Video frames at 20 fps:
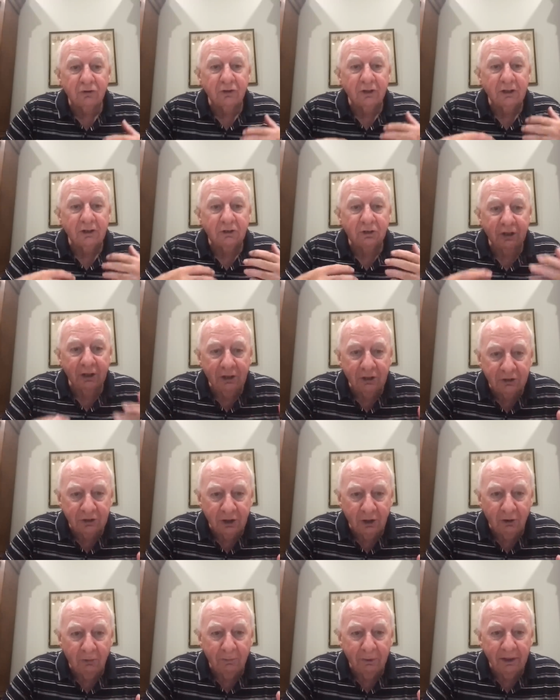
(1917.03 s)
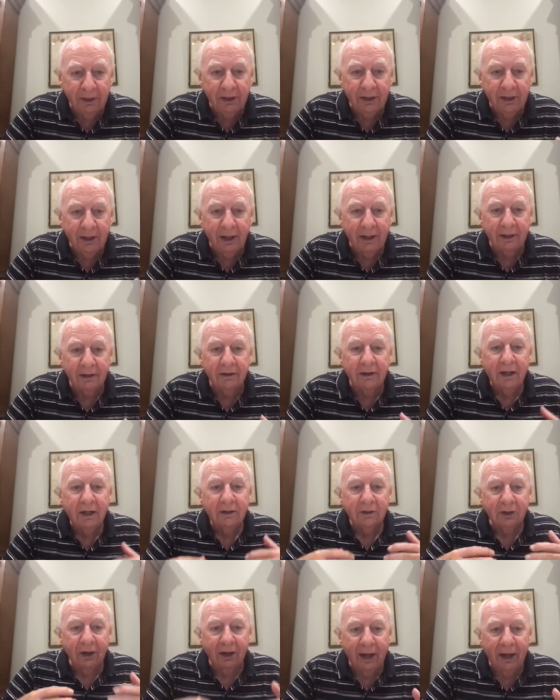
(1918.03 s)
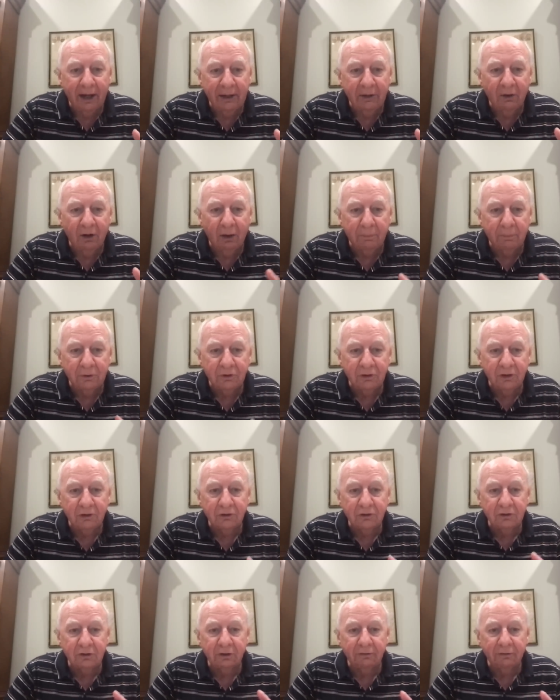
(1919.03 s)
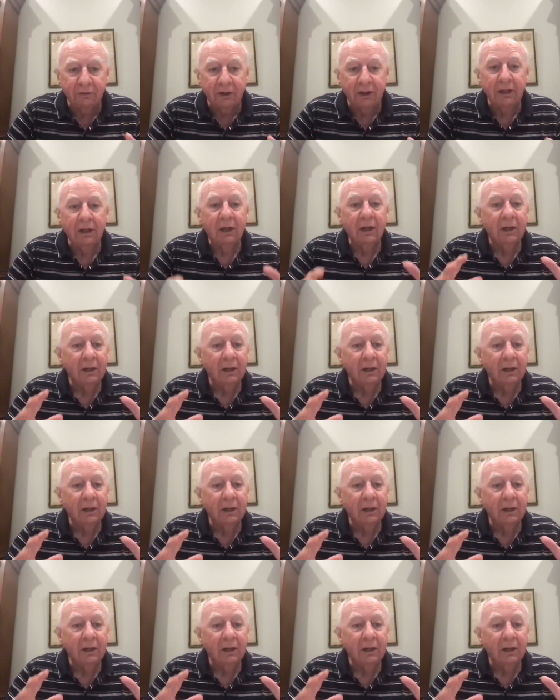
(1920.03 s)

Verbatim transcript: the T cell mediated delayed hypersensitivity,